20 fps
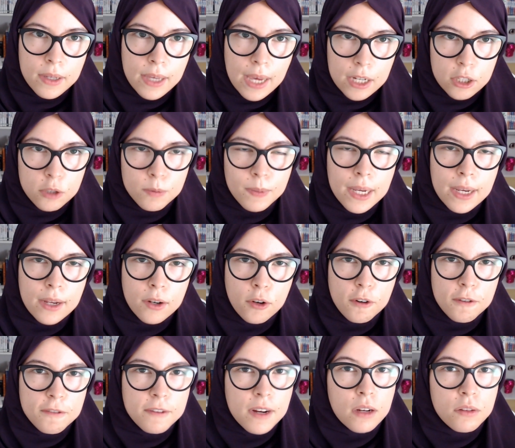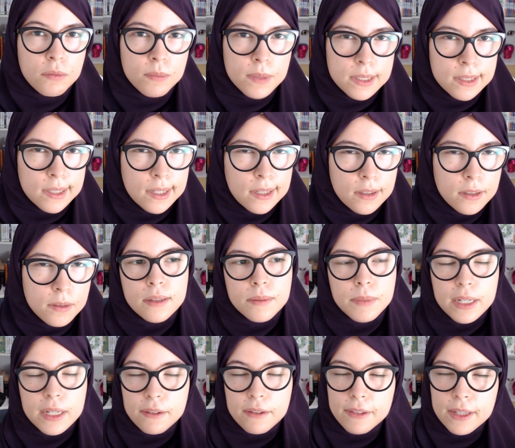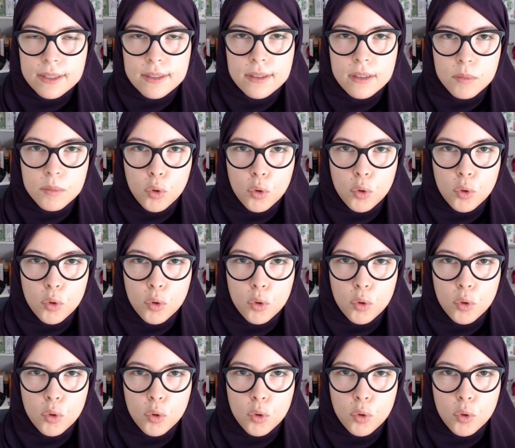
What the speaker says: cashback and not a 5%. But if that's still more